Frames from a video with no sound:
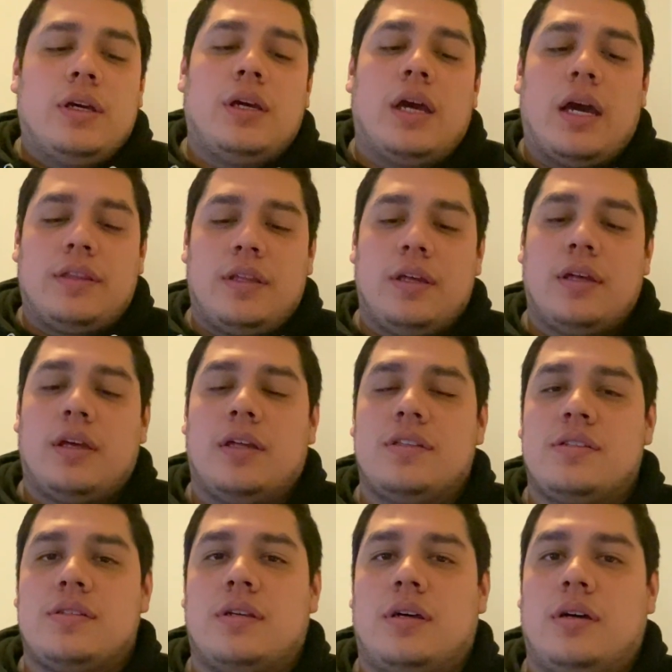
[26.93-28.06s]
I think
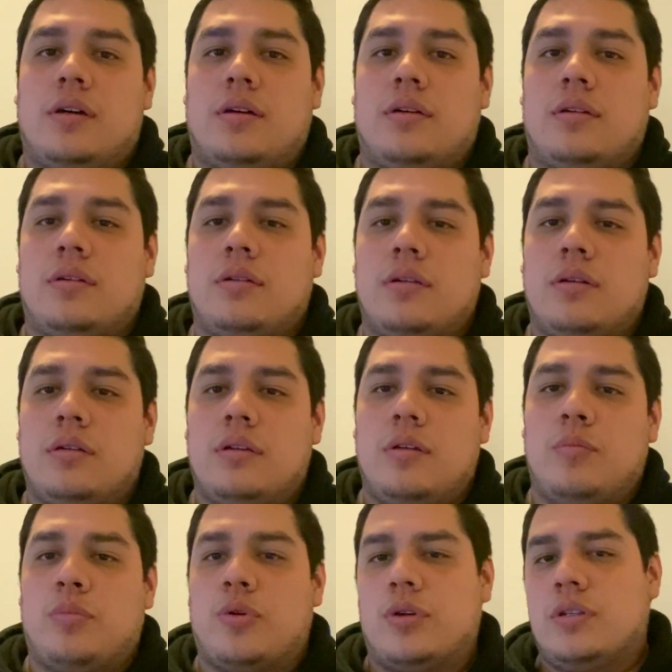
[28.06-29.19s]
it's
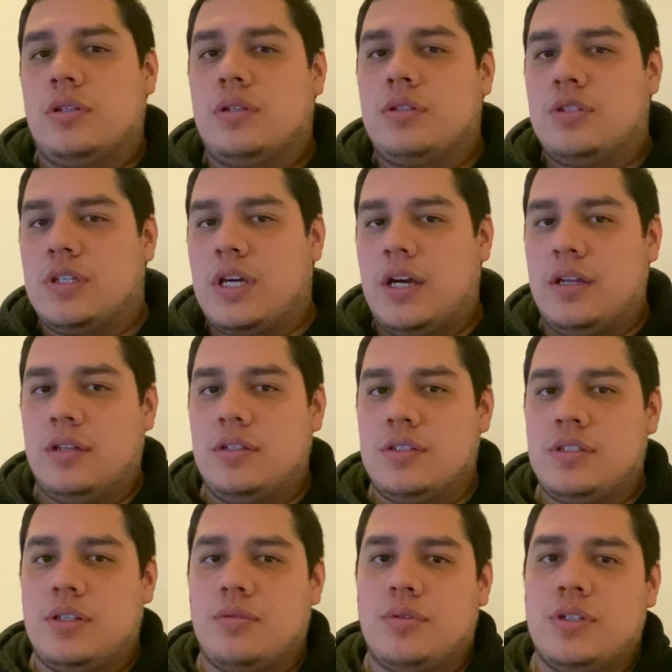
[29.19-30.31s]
important to kind of
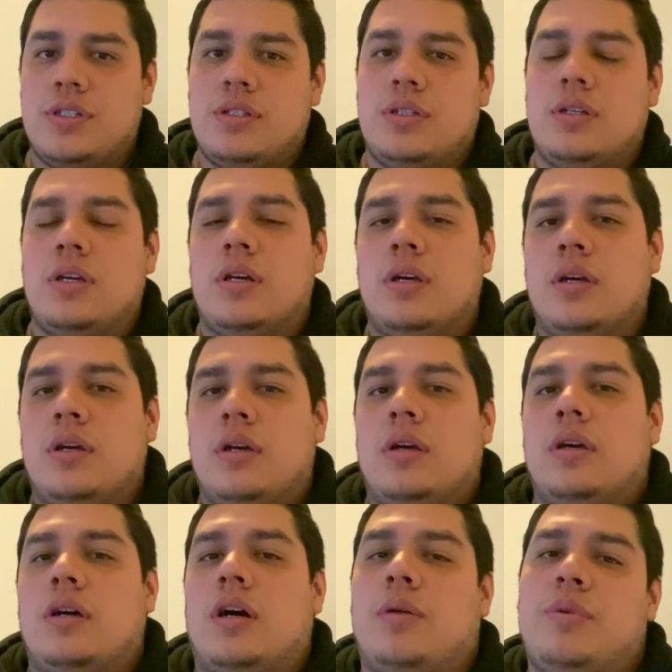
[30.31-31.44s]
distinguish
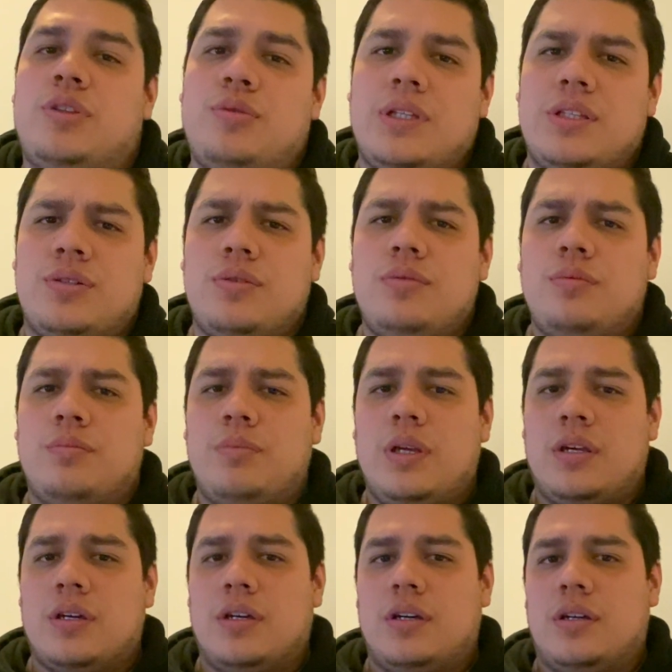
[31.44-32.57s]
between the two,
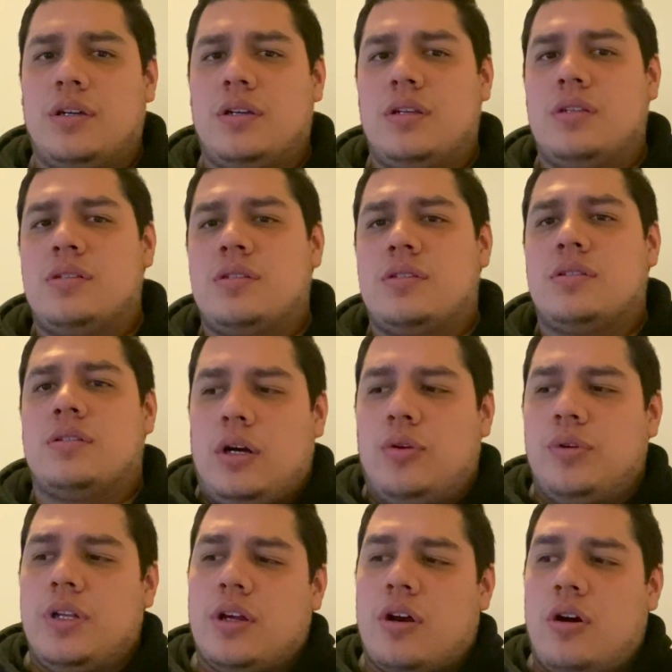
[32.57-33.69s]
because
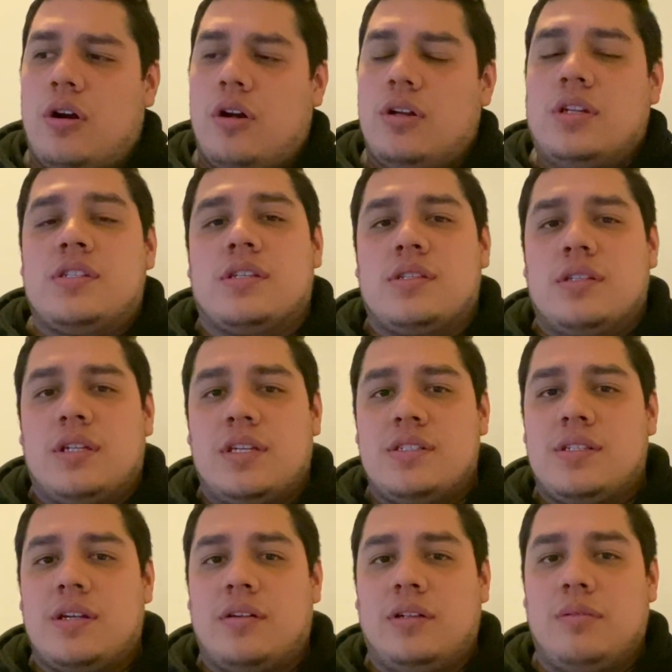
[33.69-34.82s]
owning a car doesn't
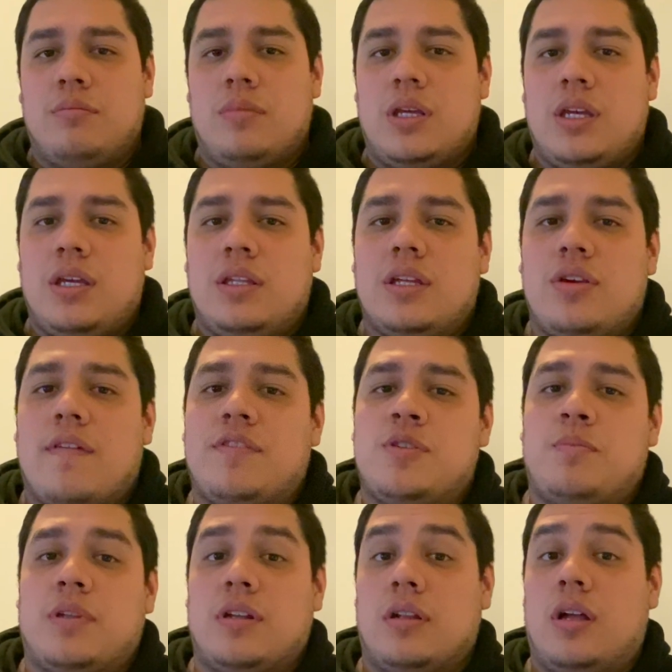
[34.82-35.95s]
necessarily mean that you have to
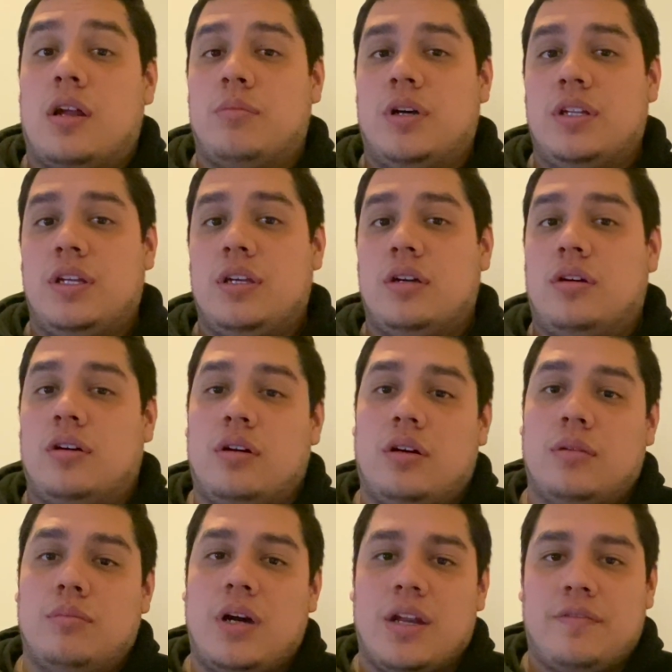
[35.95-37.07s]
spend a lot of money
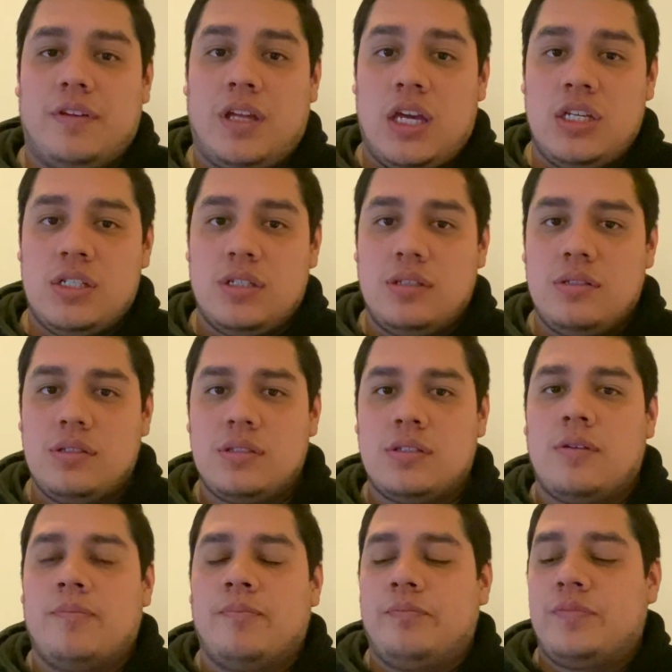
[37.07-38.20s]
on modifications.
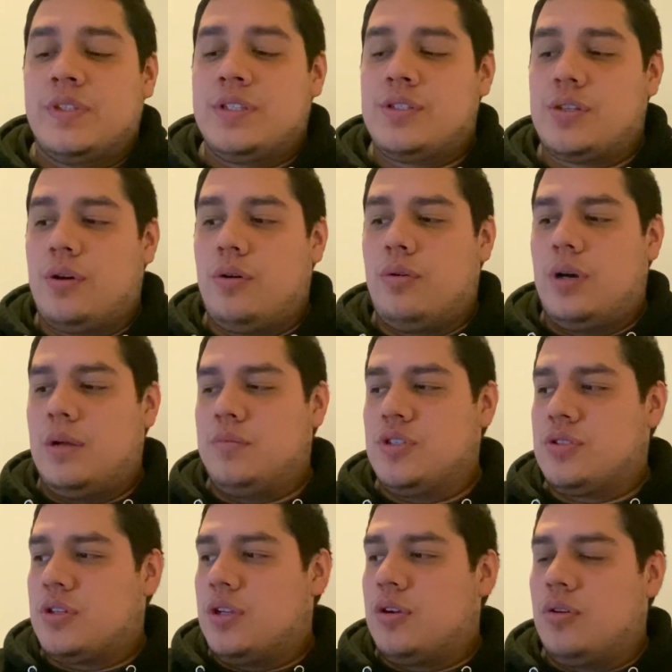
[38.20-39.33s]
So I'm
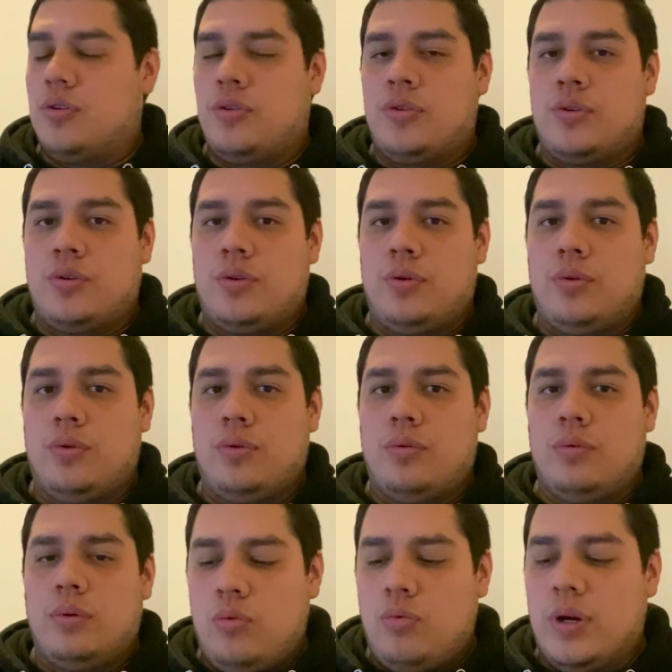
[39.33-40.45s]
just gonna go
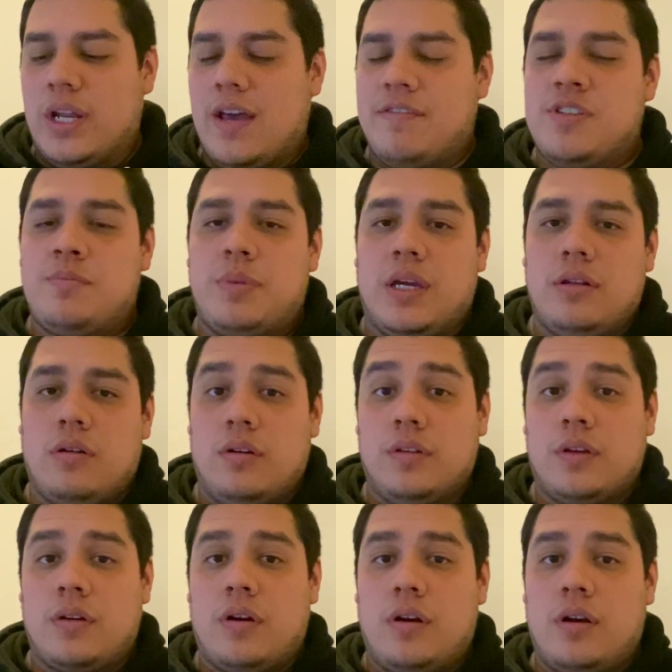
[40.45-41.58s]
through what I've spent on
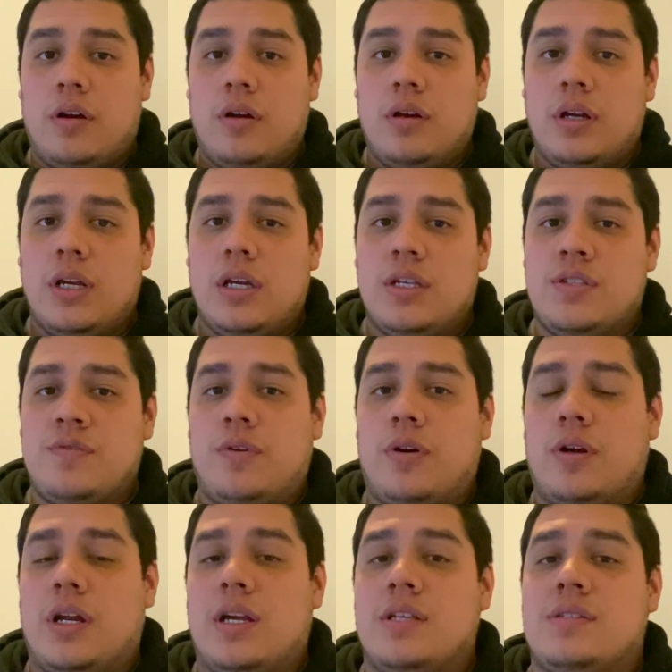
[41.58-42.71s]
the car as
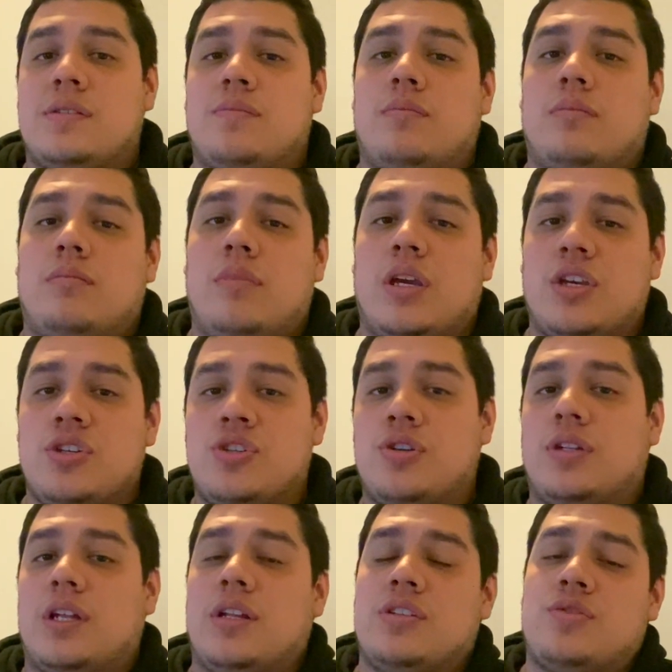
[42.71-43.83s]
far as making
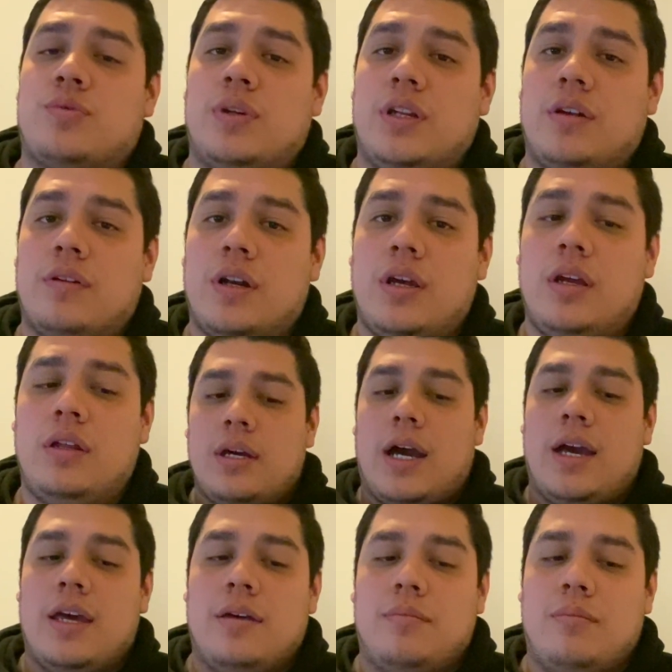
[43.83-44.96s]
sure that it's running right.
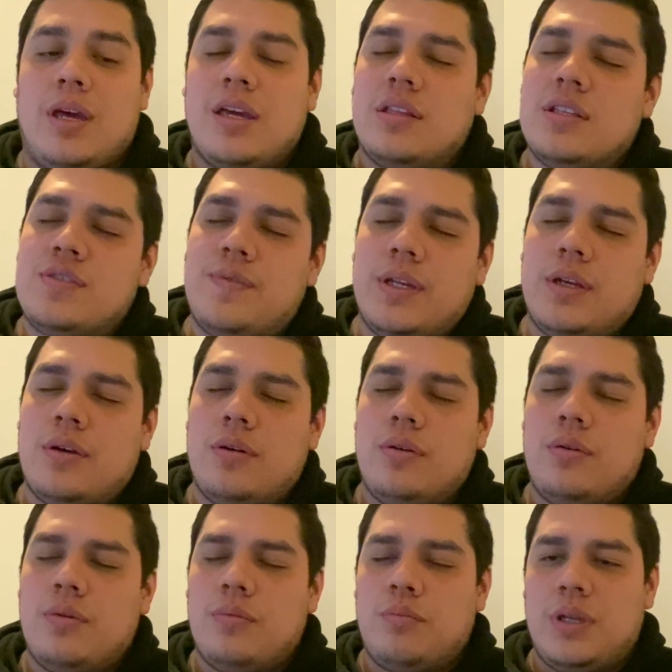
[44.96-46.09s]
I am making this
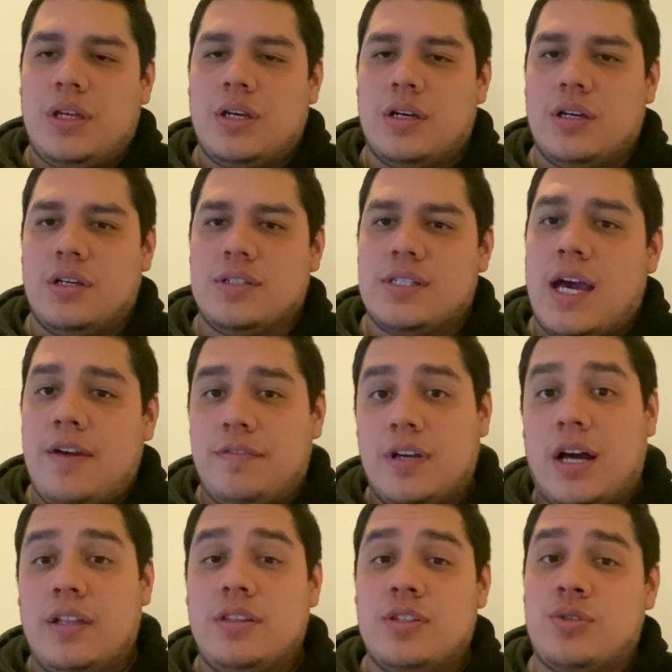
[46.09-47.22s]
video because I have
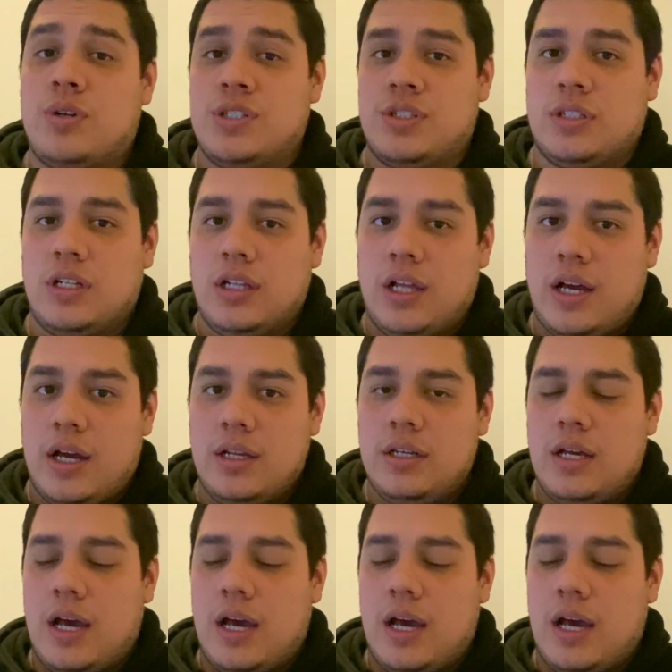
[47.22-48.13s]
gotten this question a lot.